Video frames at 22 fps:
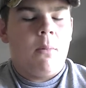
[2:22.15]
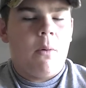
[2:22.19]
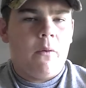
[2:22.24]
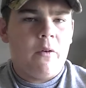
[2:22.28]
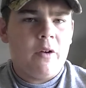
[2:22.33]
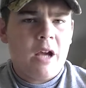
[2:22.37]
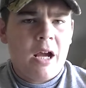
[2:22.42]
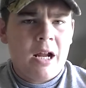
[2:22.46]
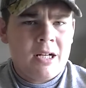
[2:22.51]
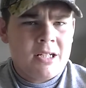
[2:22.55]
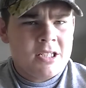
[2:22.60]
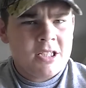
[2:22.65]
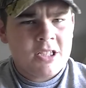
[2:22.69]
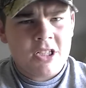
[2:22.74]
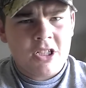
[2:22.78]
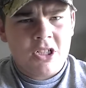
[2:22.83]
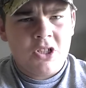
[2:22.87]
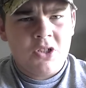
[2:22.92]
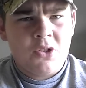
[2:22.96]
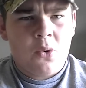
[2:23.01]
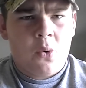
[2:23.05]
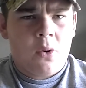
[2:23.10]
Moving on to the
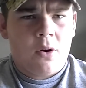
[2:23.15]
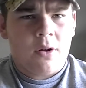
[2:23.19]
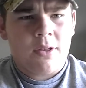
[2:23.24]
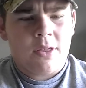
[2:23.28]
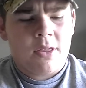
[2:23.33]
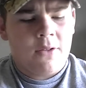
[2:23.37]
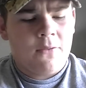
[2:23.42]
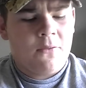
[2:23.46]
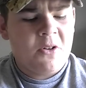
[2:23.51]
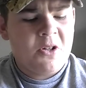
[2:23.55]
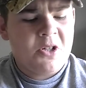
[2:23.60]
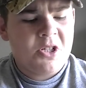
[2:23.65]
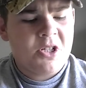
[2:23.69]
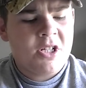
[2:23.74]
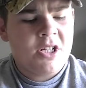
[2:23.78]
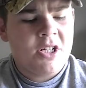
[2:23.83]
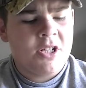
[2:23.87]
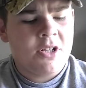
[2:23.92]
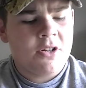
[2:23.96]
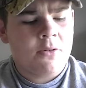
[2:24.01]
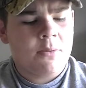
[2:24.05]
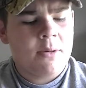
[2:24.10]
North Division
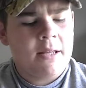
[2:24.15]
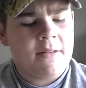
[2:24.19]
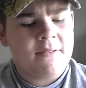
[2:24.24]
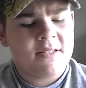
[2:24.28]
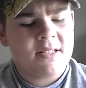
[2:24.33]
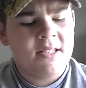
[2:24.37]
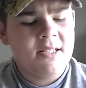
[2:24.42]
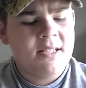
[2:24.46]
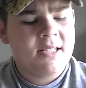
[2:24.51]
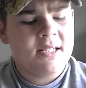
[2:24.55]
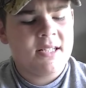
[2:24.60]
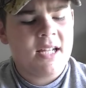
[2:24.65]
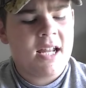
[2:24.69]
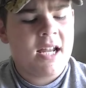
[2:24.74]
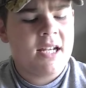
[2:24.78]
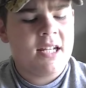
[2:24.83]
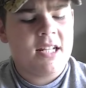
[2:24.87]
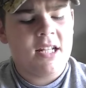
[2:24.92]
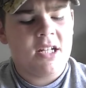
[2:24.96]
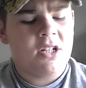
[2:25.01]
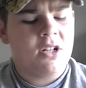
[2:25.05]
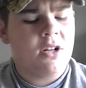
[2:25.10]
here, we have
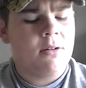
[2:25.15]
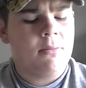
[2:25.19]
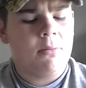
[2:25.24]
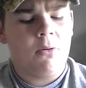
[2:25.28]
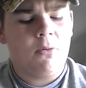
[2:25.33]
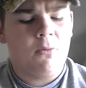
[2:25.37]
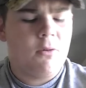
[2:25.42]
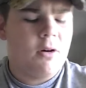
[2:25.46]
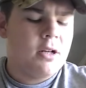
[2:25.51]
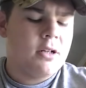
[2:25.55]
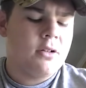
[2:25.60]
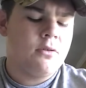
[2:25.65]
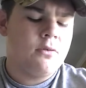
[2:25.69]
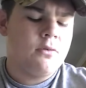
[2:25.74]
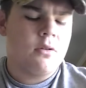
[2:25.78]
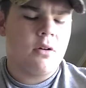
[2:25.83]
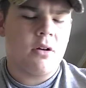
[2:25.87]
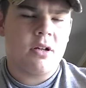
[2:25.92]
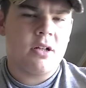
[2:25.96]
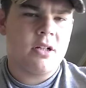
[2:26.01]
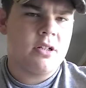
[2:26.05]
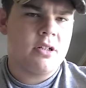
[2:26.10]
Cincinnati at number 1, who
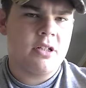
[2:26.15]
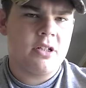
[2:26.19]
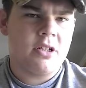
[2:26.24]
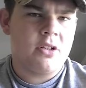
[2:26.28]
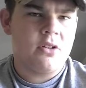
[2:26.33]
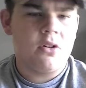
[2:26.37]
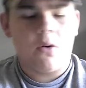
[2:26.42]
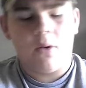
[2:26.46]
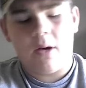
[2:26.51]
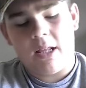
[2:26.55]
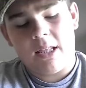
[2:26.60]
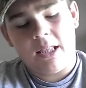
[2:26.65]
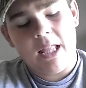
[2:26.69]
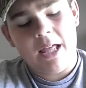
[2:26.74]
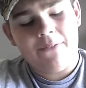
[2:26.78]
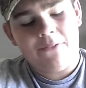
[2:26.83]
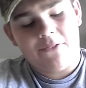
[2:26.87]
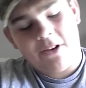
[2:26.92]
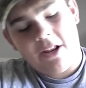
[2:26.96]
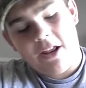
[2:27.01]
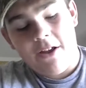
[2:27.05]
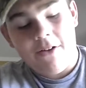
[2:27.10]
are going to go
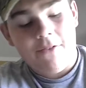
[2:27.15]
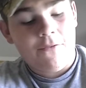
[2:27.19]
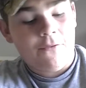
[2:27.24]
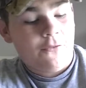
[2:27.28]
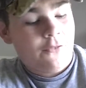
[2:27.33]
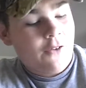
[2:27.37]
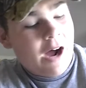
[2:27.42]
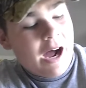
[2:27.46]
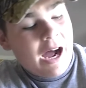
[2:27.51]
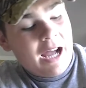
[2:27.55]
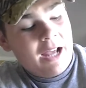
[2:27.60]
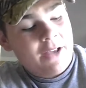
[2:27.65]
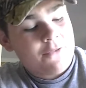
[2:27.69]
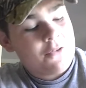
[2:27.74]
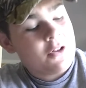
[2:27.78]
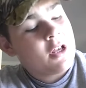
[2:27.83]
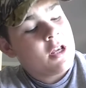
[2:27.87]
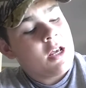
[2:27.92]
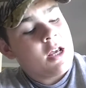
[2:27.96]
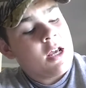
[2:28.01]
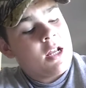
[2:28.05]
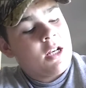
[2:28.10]
11-5.
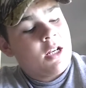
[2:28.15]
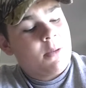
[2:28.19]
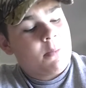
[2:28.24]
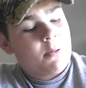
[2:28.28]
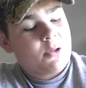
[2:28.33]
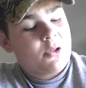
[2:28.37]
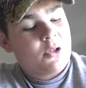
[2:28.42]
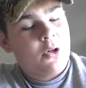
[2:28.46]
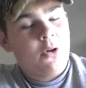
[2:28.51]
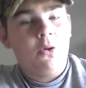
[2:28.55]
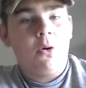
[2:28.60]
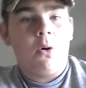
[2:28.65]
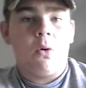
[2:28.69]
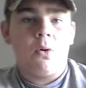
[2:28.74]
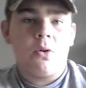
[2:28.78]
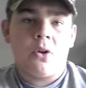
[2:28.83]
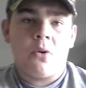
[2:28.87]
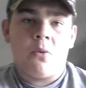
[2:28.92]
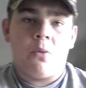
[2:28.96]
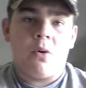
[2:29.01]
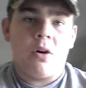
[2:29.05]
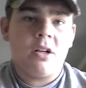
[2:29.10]
Number 2,
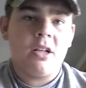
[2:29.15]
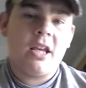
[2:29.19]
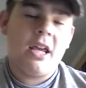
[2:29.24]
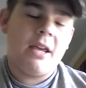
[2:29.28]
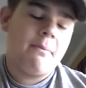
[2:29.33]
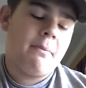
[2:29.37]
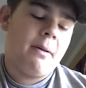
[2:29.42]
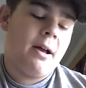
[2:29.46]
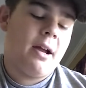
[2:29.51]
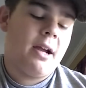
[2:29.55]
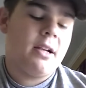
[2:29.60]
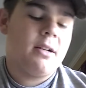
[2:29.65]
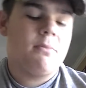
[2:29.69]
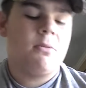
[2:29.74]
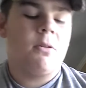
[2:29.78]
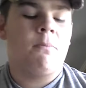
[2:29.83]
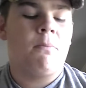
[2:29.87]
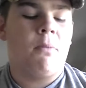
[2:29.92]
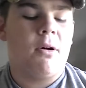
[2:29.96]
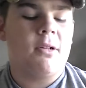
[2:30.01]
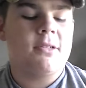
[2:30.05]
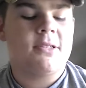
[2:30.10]
only one game behind them,
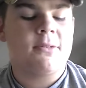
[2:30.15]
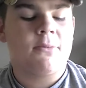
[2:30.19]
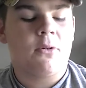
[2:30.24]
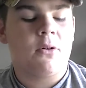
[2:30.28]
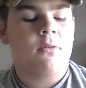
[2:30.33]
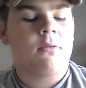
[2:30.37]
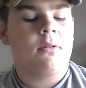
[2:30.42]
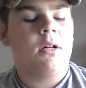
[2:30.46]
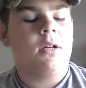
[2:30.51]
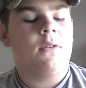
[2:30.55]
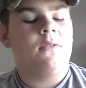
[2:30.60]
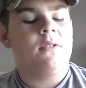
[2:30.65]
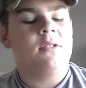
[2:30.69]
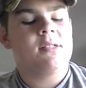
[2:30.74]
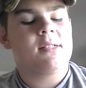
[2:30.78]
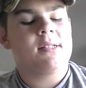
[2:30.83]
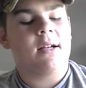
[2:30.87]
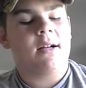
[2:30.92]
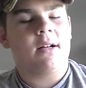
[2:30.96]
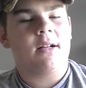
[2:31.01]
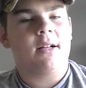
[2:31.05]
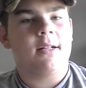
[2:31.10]
the Baltimore
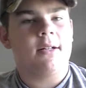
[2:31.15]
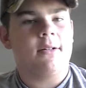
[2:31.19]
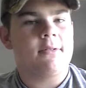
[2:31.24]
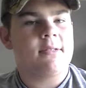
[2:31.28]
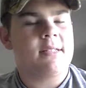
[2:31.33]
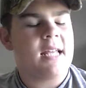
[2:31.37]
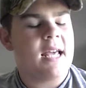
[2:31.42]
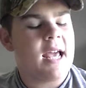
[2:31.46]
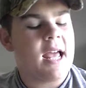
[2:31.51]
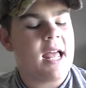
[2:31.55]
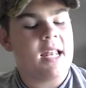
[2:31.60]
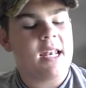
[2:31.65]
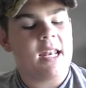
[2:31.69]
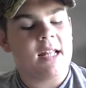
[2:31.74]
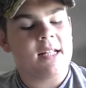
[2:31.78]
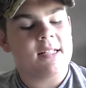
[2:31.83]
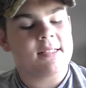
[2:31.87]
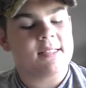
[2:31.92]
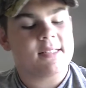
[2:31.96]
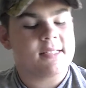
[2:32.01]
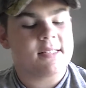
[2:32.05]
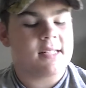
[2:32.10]
Ravens. They're going to go
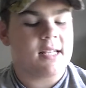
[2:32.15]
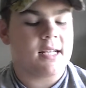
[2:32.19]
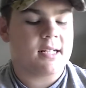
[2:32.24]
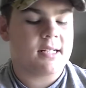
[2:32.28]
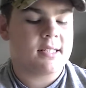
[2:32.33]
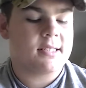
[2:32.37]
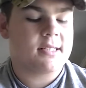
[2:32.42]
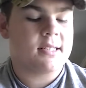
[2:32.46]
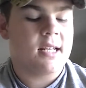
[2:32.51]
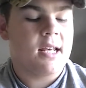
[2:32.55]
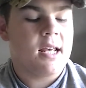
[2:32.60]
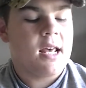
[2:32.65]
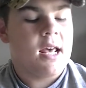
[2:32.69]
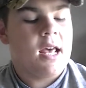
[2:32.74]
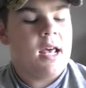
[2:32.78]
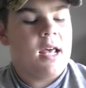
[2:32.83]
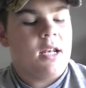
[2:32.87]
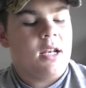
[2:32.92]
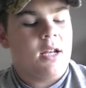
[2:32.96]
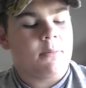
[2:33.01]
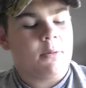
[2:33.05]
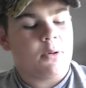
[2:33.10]
10-6.
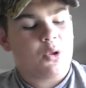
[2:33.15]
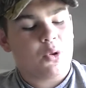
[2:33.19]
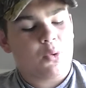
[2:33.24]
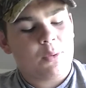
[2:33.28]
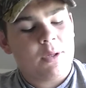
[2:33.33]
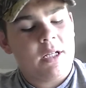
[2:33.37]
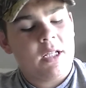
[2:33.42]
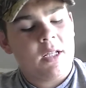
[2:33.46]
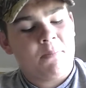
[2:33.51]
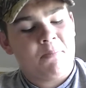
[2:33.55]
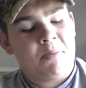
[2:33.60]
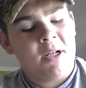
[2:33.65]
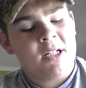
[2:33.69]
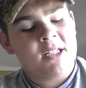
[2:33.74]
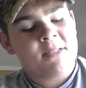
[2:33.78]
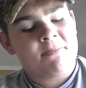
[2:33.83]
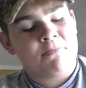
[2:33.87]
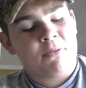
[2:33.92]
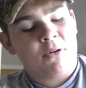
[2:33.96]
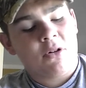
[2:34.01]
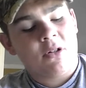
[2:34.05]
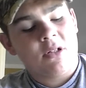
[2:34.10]
Number 3, the
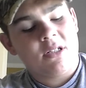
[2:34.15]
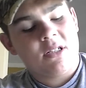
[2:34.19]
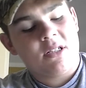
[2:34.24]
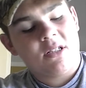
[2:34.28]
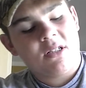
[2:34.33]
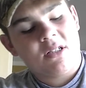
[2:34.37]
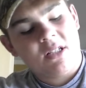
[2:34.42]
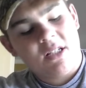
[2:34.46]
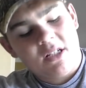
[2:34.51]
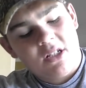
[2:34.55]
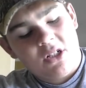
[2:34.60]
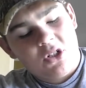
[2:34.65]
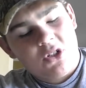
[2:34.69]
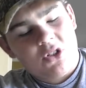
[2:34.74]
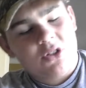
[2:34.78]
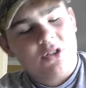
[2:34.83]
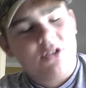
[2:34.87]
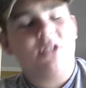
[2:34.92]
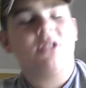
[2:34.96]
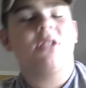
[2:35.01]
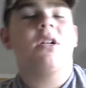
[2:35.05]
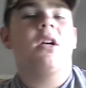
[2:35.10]
Pittsburgh
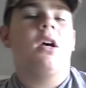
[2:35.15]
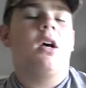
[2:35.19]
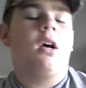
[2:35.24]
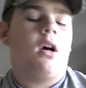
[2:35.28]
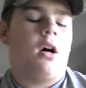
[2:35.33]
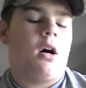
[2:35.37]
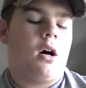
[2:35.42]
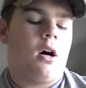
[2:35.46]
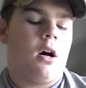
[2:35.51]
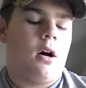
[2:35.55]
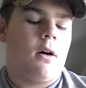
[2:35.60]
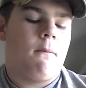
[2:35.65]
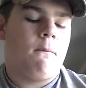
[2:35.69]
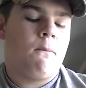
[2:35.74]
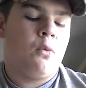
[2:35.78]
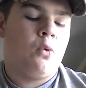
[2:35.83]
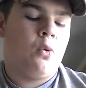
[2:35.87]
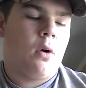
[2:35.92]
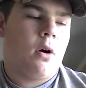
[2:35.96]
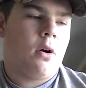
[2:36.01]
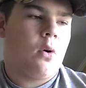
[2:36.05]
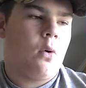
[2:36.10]
Steelers,
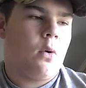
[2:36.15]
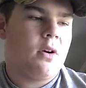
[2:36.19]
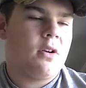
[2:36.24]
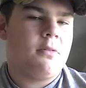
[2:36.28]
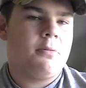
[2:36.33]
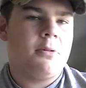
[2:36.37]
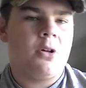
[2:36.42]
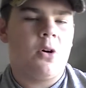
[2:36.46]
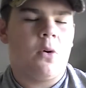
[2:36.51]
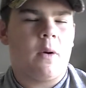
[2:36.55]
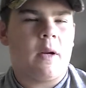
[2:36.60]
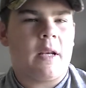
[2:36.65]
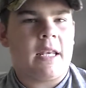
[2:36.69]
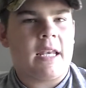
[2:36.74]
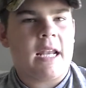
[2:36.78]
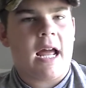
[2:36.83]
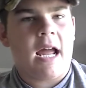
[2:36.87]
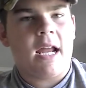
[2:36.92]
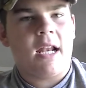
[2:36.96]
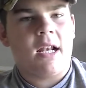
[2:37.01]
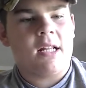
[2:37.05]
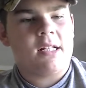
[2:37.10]
who are going to be going
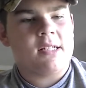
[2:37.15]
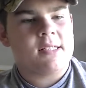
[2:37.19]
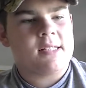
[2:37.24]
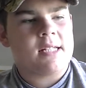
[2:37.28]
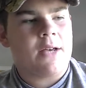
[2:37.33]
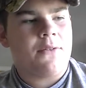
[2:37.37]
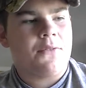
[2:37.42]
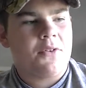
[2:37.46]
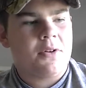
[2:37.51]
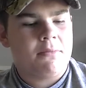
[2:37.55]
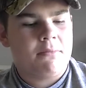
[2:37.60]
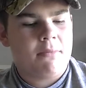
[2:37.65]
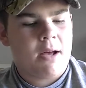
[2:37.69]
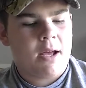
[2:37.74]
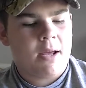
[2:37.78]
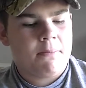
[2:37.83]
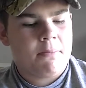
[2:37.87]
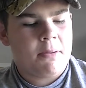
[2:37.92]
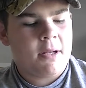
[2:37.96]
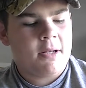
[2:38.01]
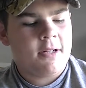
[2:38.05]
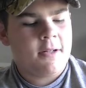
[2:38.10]
9-7 in my
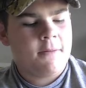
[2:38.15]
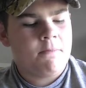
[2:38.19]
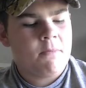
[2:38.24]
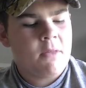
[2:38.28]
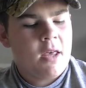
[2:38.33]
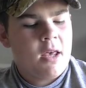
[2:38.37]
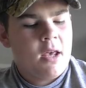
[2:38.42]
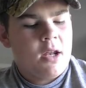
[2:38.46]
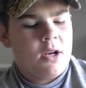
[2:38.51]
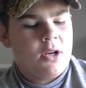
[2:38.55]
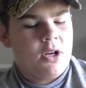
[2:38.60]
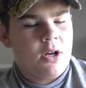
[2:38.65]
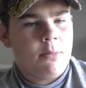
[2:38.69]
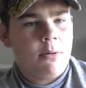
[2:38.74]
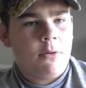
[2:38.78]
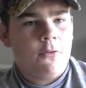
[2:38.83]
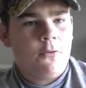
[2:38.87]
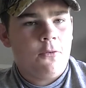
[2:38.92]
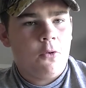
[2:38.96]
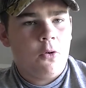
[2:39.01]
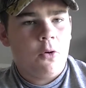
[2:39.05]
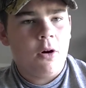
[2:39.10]
opinion. Number
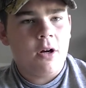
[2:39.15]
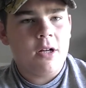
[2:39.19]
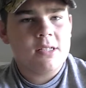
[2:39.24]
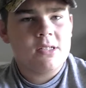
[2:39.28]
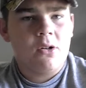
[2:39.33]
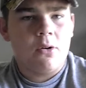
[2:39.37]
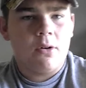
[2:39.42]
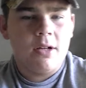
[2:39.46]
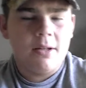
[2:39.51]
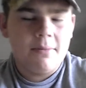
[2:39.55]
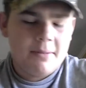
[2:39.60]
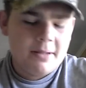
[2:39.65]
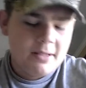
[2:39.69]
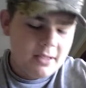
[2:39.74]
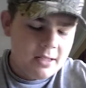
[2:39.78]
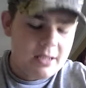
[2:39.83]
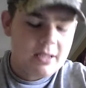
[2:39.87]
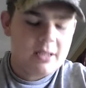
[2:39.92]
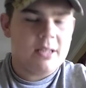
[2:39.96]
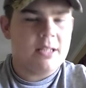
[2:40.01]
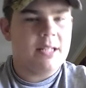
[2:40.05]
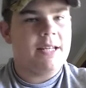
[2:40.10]
4 is going to be the
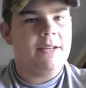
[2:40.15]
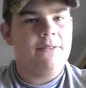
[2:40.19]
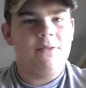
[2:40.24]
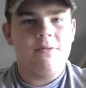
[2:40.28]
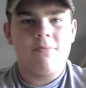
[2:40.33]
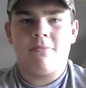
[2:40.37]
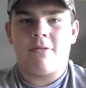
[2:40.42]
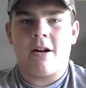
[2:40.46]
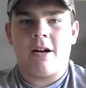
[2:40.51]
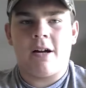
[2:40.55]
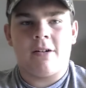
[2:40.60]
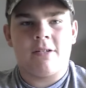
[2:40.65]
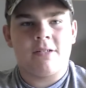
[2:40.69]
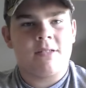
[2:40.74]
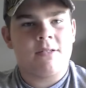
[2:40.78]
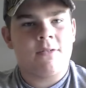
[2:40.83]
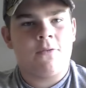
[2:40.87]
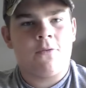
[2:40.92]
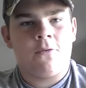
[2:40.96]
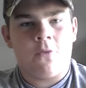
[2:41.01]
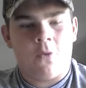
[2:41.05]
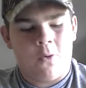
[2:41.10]
Cleveland Browns,
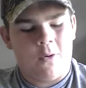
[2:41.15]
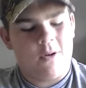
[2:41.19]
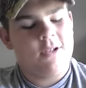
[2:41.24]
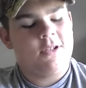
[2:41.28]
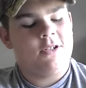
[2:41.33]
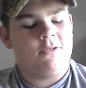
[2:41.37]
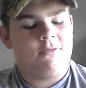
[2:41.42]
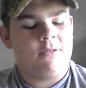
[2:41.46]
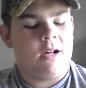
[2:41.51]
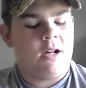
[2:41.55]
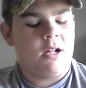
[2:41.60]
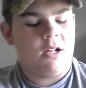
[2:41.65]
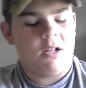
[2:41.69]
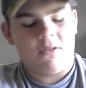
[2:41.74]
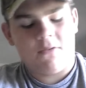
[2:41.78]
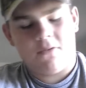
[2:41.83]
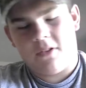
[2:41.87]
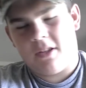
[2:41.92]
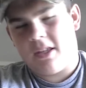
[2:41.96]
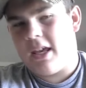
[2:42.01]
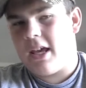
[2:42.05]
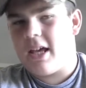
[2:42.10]
4-12.
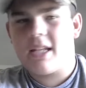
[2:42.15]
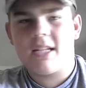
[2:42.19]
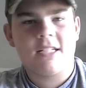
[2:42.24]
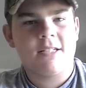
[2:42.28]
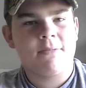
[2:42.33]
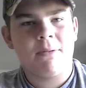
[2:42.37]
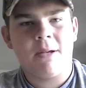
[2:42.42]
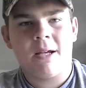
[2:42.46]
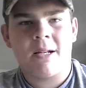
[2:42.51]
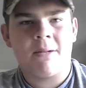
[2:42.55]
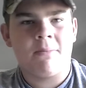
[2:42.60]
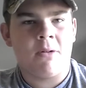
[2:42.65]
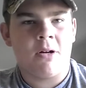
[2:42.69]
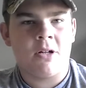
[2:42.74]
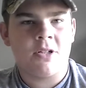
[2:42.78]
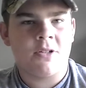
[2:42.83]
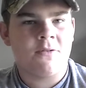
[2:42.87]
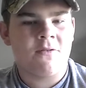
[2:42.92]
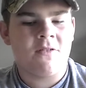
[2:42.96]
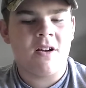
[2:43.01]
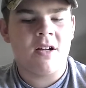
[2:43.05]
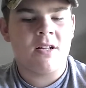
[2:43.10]
You can't expect
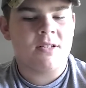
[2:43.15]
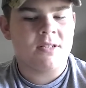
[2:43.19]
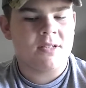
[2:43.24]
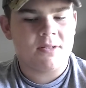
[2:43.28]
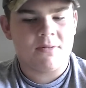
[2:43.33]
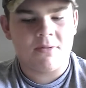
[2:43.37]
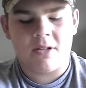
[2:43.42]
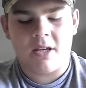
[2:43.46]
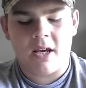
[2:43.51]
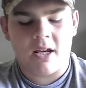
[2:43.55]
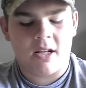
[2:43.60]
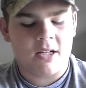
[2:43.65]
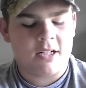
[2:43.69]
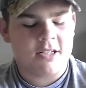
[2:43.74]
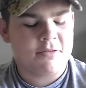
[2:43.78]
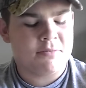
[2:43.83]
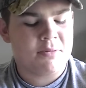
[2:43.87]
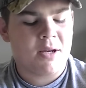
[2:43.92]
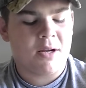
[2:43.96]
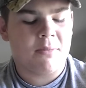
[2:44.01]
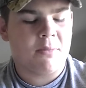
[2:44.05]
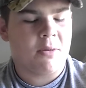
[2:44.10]
much, friends. You can't
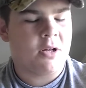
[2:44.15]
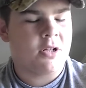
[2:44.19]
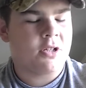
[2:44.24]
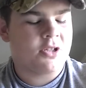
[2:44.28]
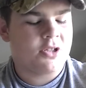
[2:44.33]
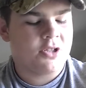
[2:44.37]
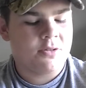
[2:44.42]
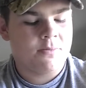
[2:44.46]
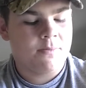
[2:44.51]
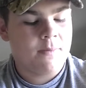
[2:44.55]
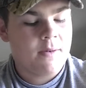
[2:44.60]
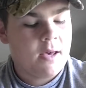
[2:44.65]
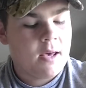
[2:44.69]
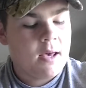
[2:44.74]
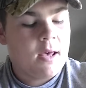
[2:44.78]
expect much.